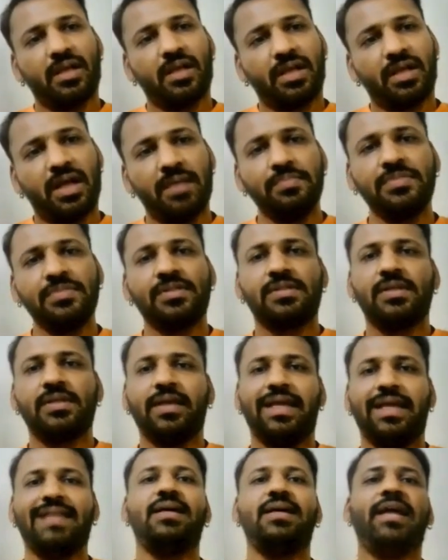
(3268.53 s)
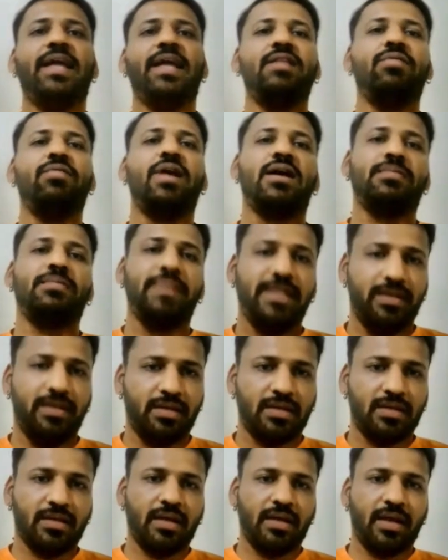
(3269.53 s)
comes is the
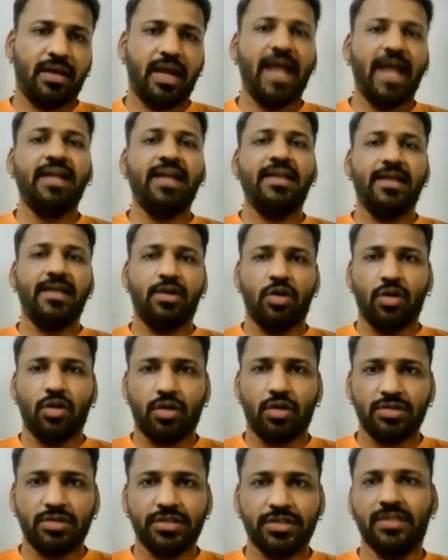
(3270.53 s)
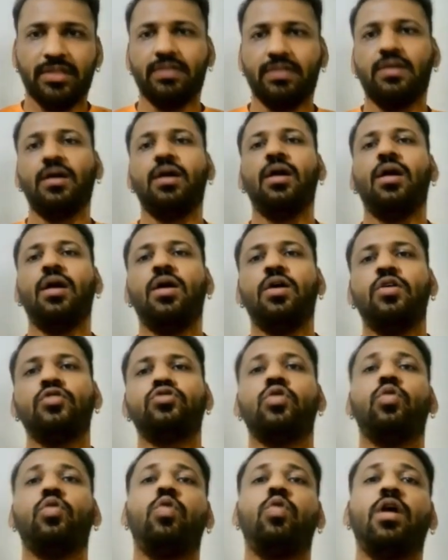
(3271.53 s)
environment and ecology.
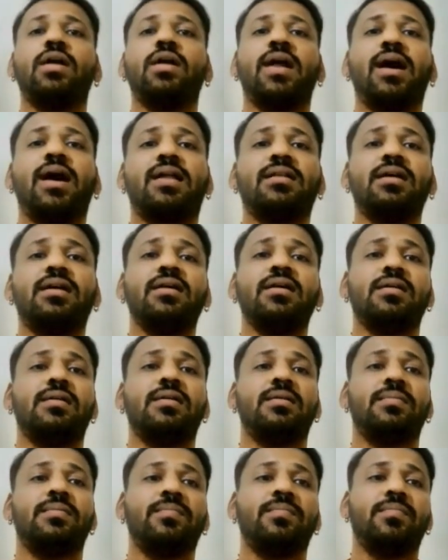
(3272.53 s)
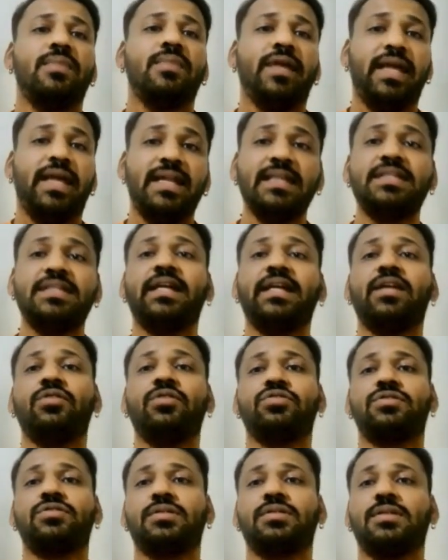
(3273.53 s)
So what are the
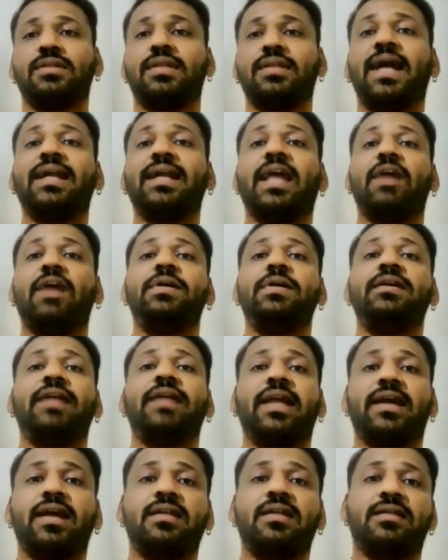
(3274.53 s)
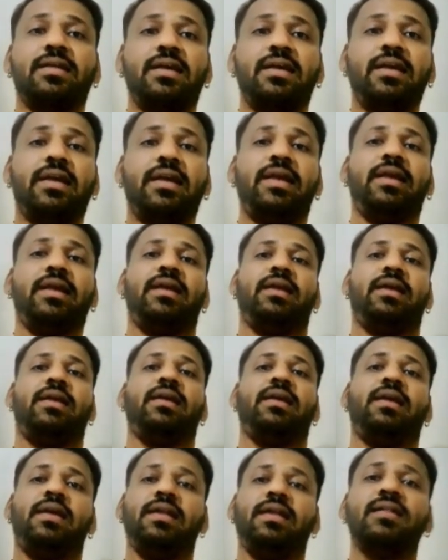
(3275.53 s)
initiatives that have been taken
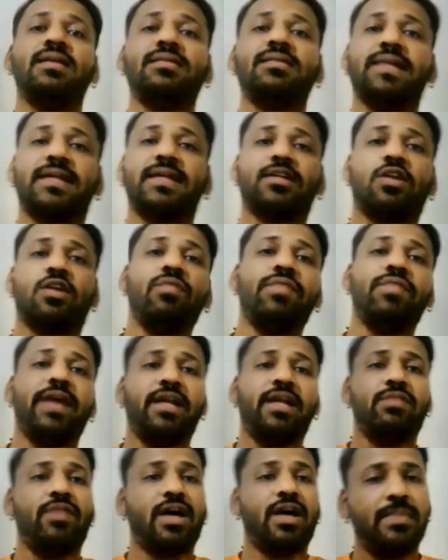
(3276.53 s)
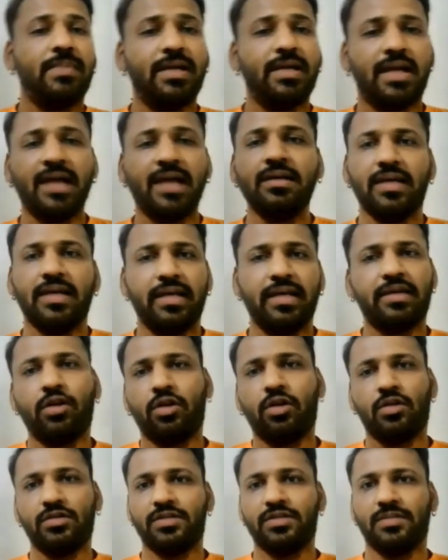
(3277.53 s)
in the sector of environment and
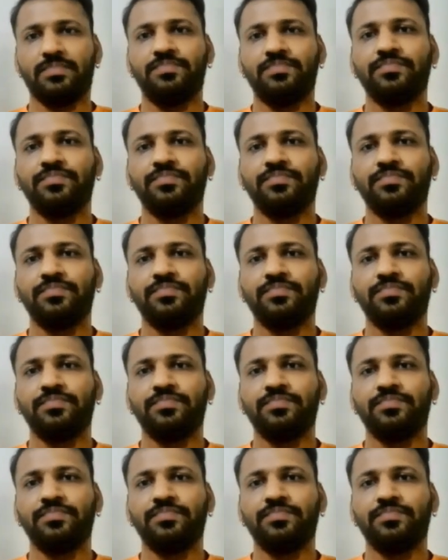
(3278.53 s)
ecology?